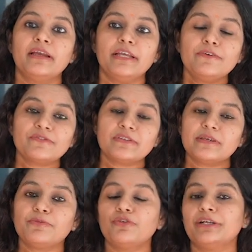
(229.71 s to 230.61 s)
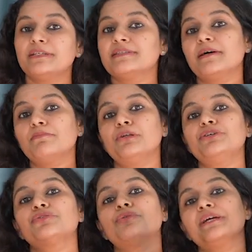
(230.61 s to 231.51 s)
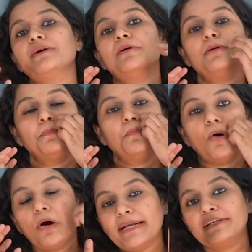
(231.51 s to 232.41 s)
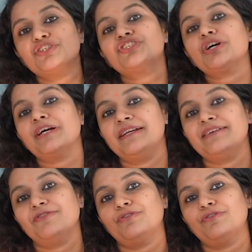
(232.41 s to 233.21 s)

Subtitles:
If, say, for example, you're throwing a ball at a child,